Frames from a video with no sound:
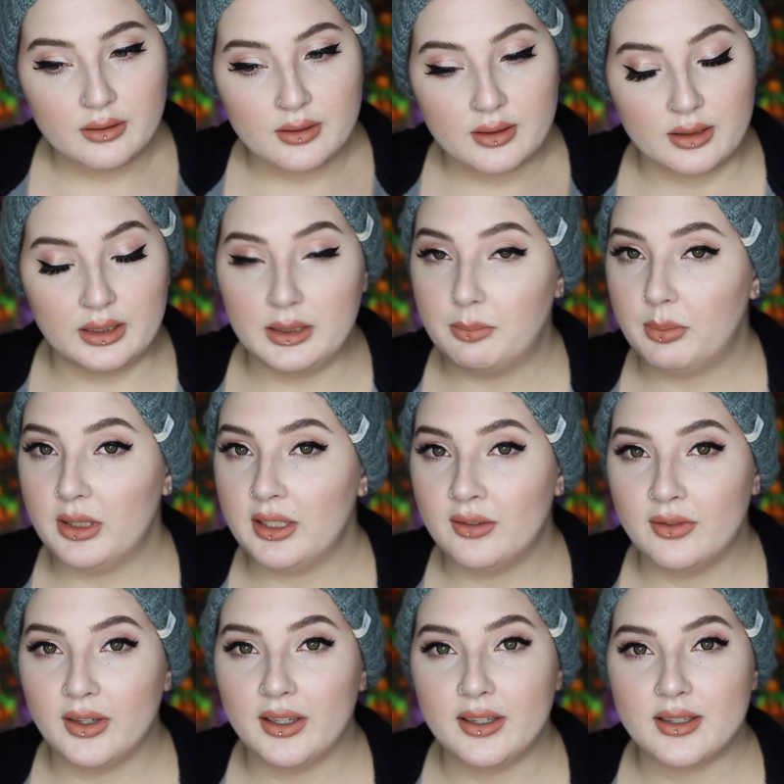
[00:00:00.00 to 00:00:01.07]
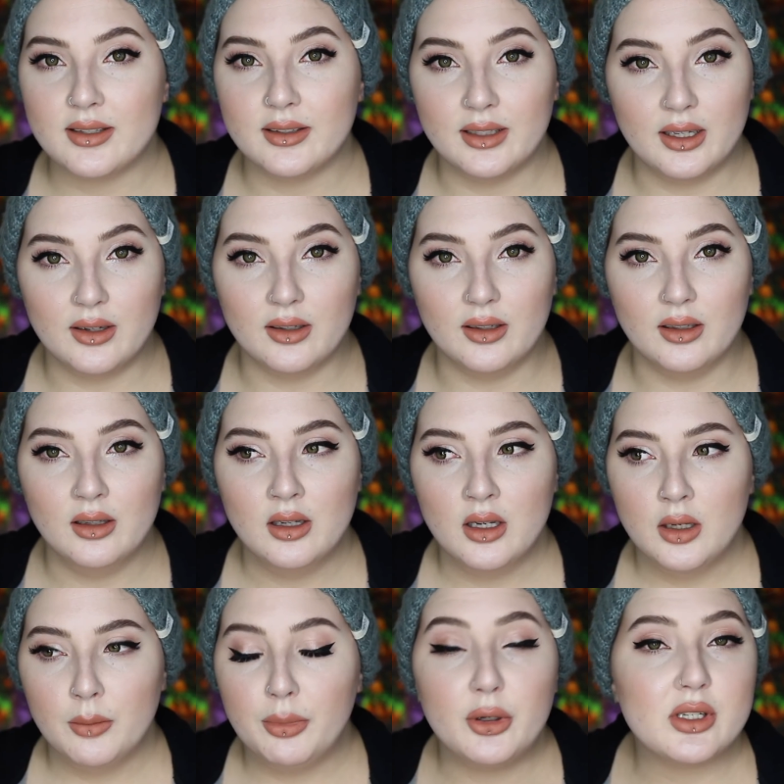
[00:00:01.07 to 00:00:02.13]
sleeping very little,
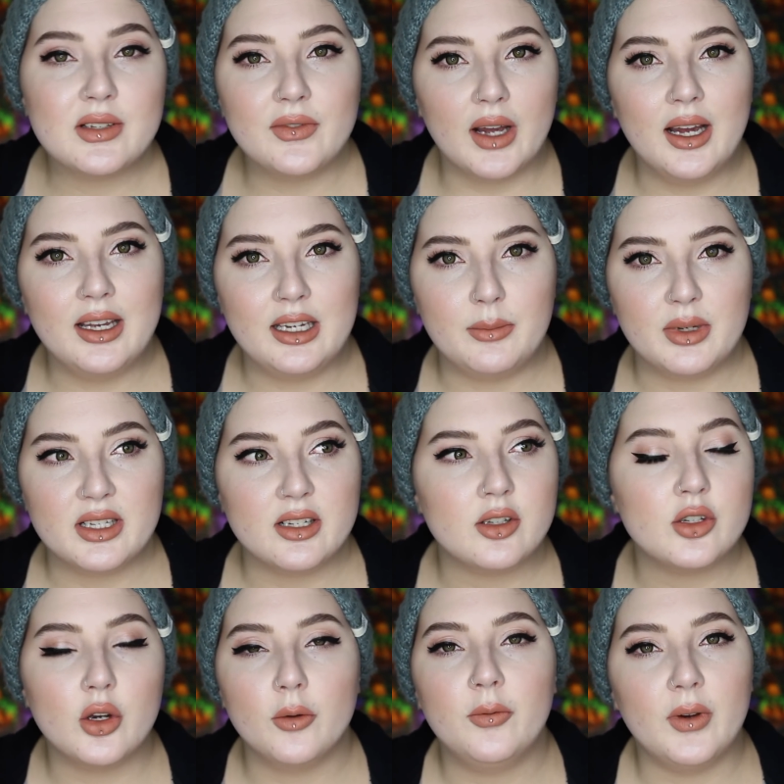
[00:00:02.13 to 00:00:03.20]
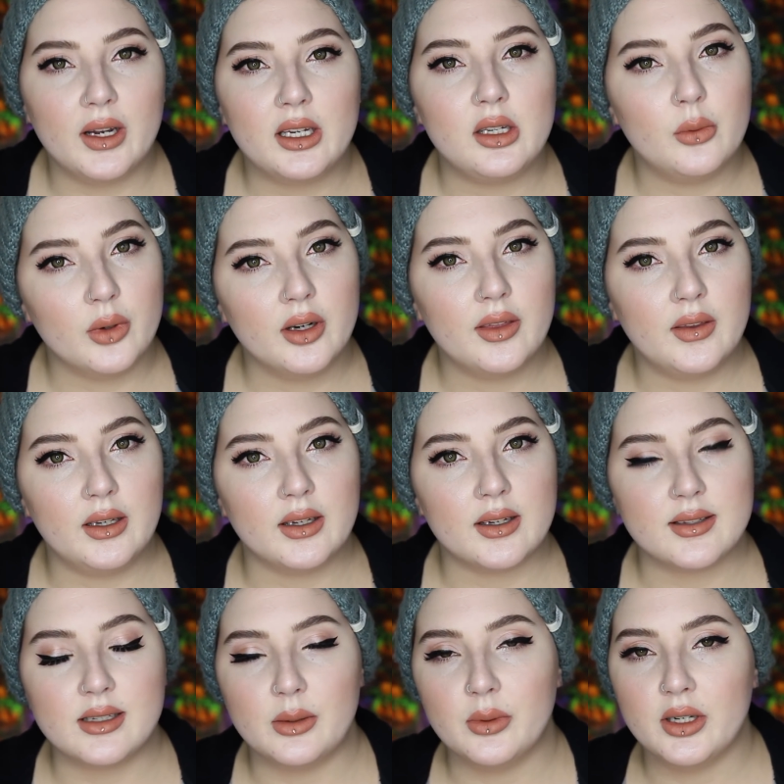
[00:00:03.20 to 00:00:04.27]
but it was fine because it's so fucking worth it
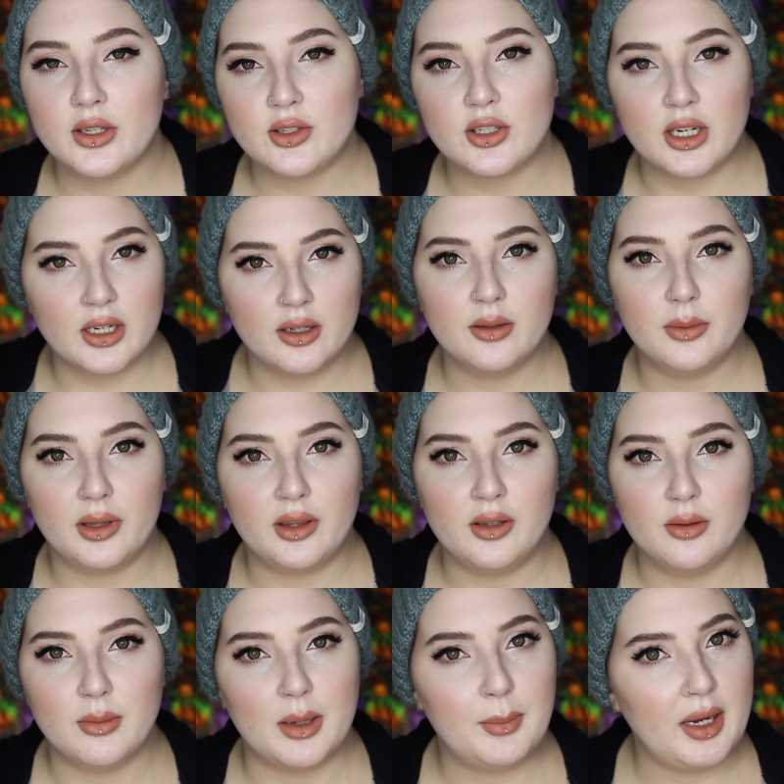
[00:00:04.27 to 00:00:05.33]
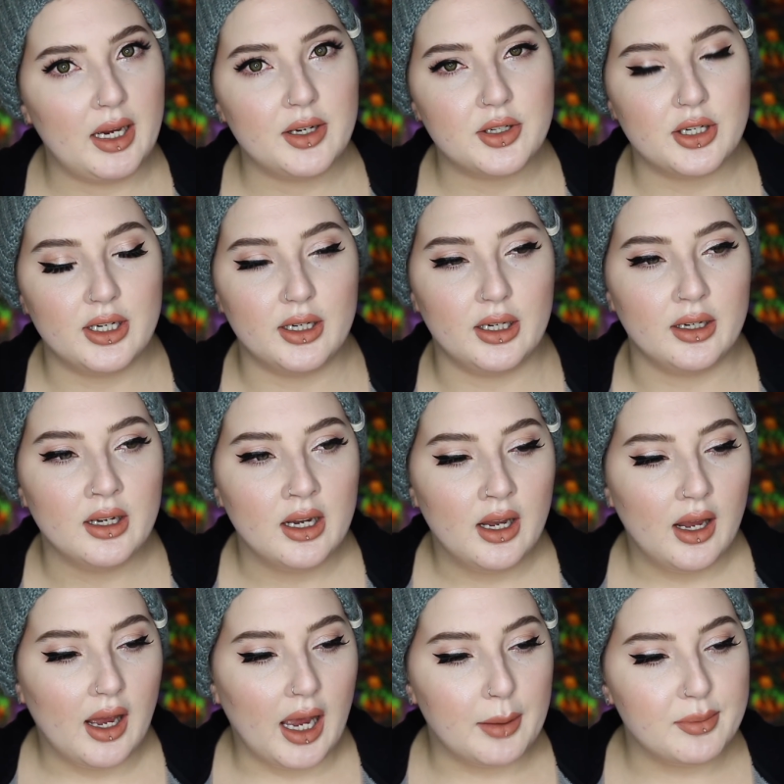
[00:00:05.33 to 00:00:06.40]
because I want to share with you my passion, and
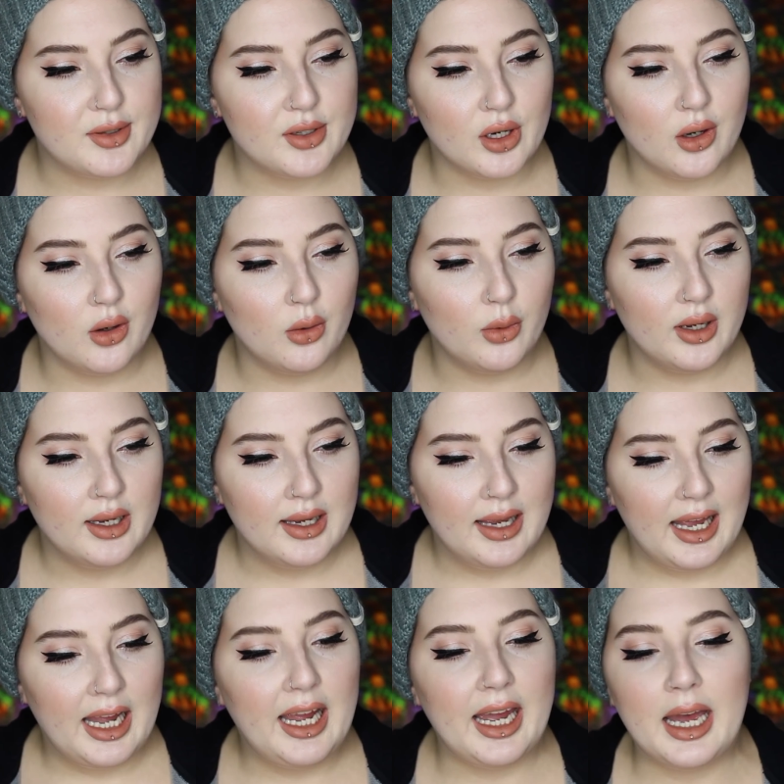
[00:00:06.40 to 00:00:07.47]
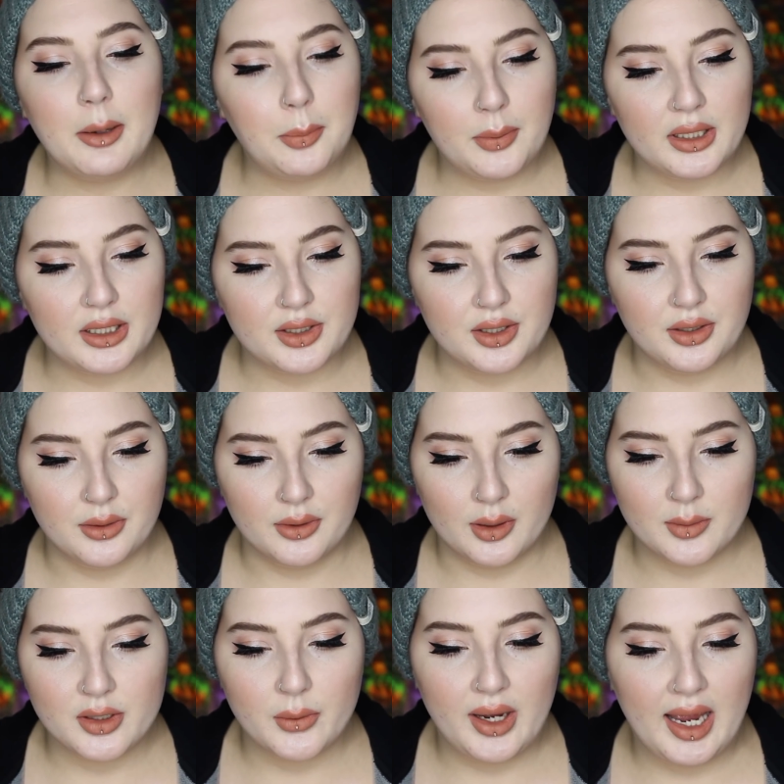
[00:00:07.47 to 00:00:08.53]
I'm so happy to, and
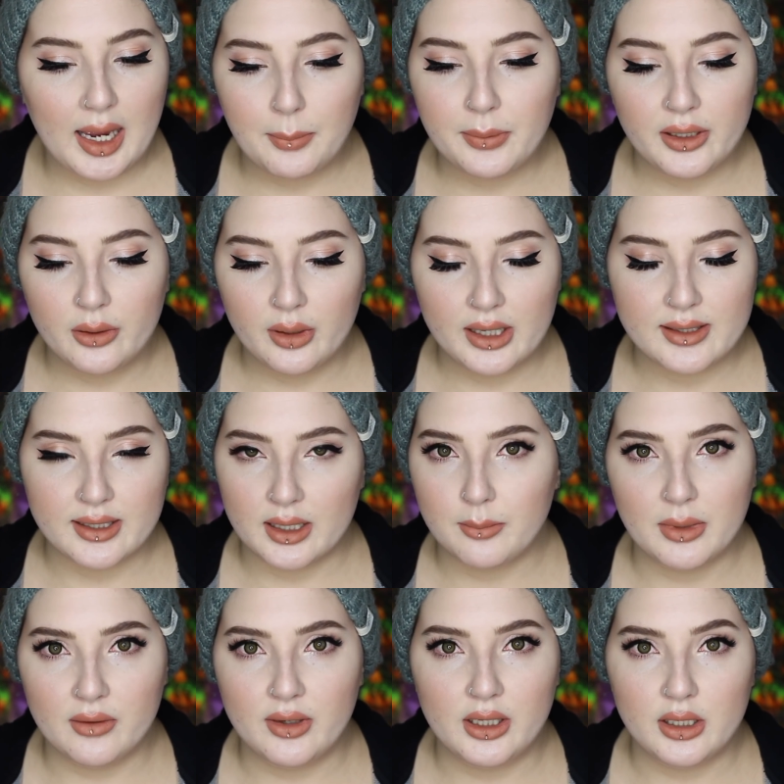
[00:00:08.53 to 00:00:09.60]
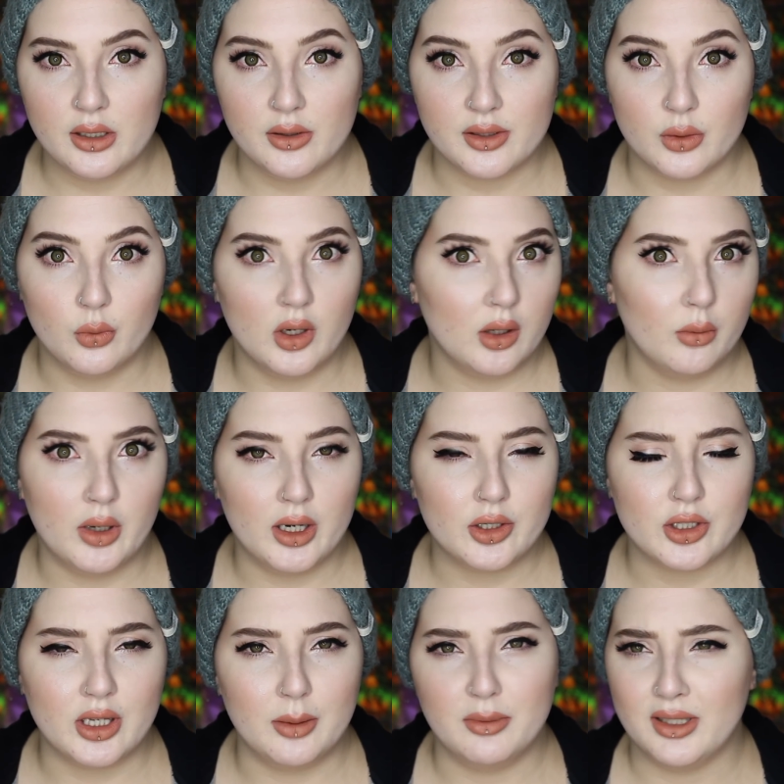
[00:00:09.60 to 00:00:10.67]
I'm so happy you guys like my videos and want to
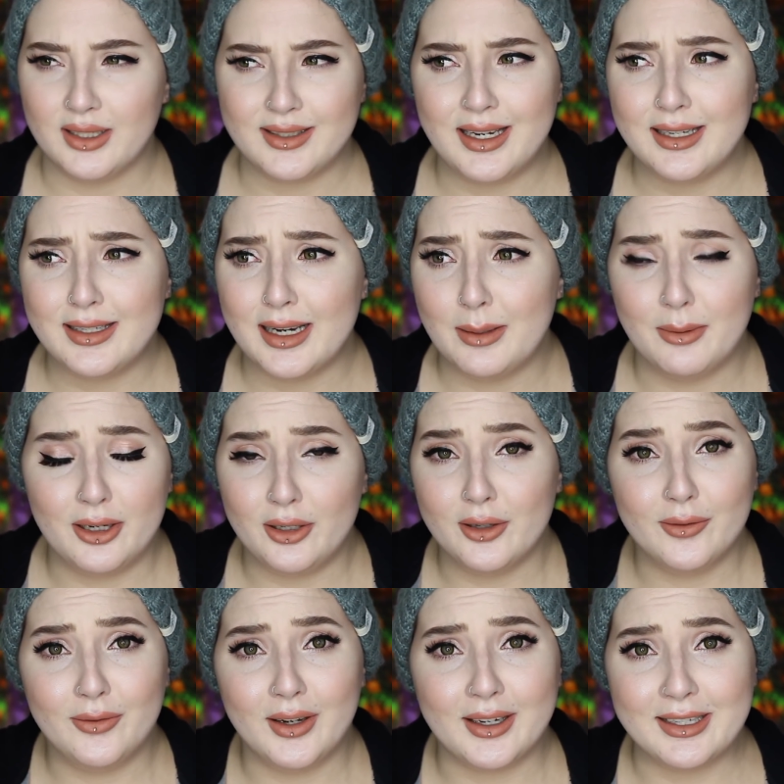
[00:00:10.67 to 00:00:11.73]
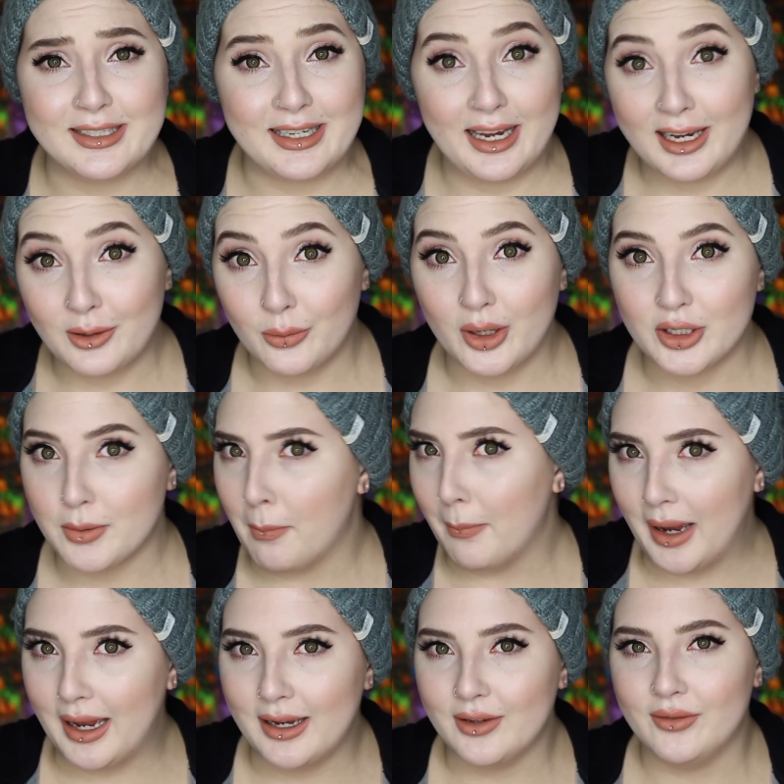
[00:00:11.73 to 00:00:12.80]
watch them and like take time out of your fucking day and watch
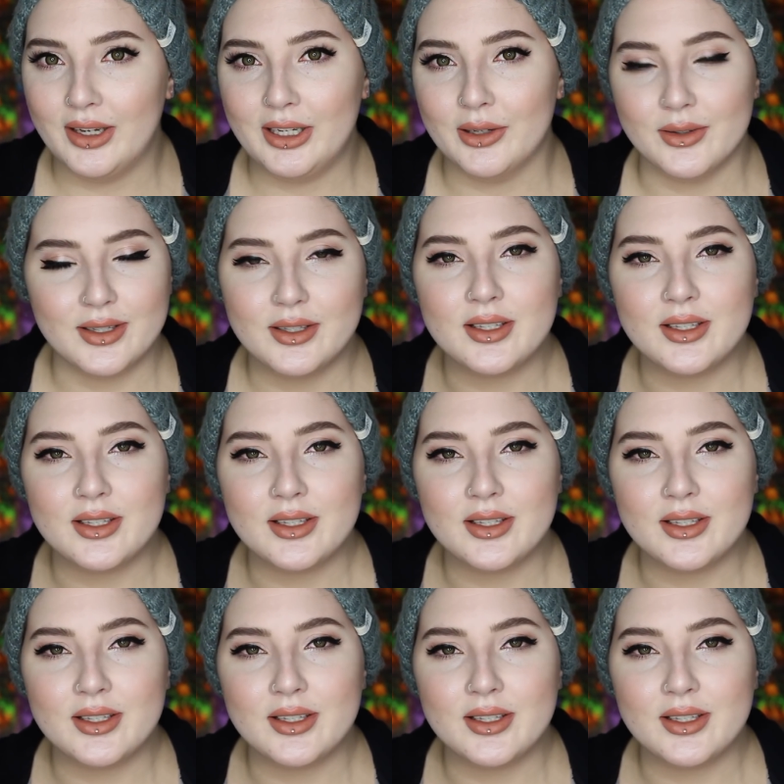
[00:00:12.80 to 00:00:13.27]
my videos.